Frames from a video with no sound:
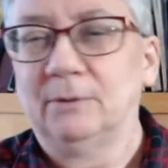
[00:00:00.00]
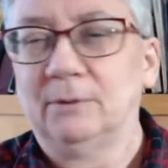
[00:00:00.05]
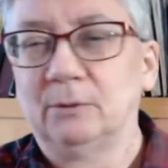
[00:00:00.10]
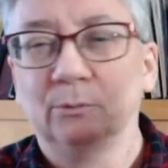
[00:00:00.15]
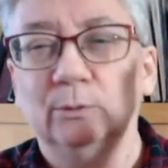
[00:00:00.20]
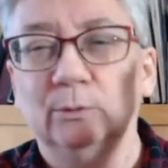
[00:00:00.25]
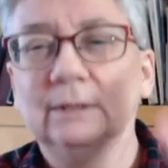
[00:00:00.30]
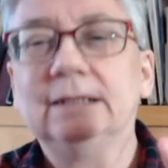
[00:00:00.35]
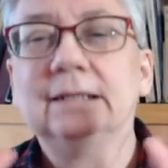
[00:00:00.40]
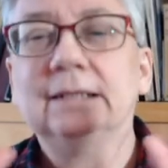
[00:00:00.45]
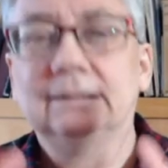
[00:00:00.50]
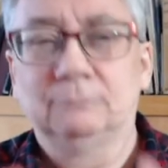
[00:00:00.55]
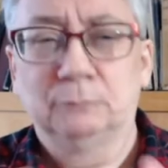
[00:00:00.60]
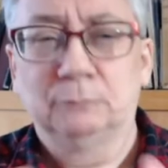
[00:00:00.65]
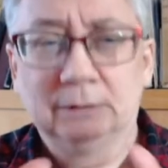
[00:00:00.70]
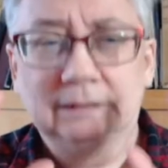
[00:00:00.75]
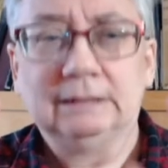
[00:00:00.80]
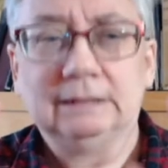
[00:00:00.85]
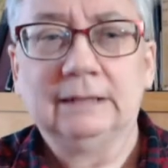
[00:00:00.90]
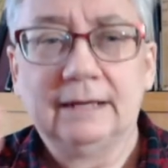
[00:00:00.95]
I really,
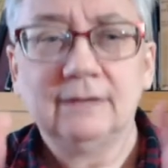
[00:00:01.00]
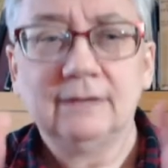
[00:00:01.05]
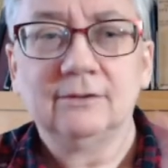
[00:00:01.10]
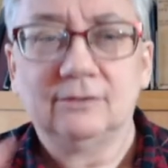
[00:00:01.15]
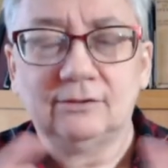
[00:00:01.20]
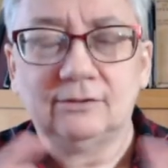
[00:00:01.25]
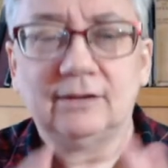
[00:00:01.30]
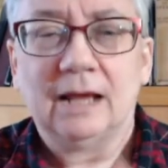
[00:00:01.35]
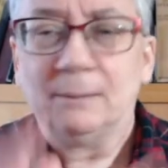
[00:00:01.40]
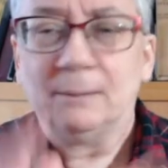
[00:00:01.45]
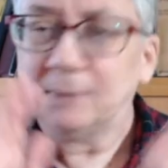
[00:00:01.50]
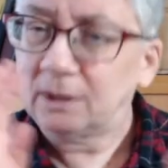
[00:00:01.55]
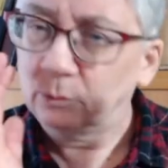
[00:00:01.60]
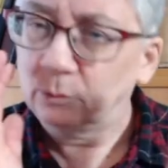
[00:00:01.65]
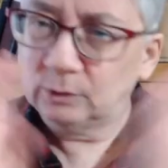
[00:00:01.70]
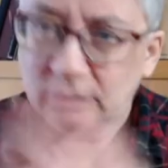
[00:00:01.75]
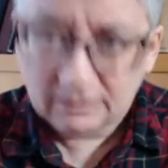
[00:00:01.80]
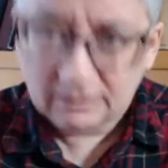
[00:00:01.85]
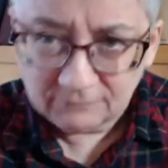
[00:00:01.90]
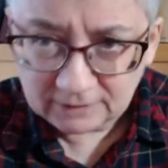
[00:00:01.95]
really like this stamp, and I
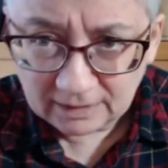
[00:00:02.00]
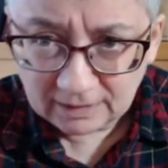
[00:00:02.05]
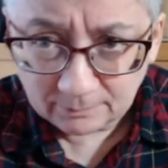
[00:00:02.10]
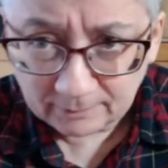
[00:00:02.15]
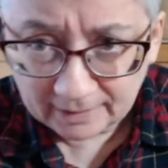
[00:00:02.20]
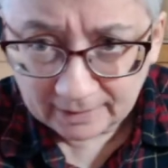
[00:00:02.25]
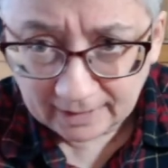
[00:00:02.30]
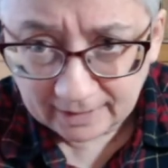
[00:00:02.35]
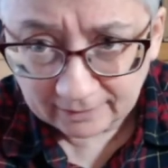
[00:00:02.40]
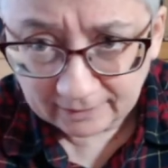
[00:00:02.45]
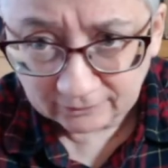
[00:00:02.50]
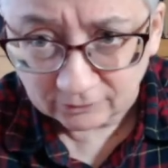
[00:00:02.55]
would love to get my hands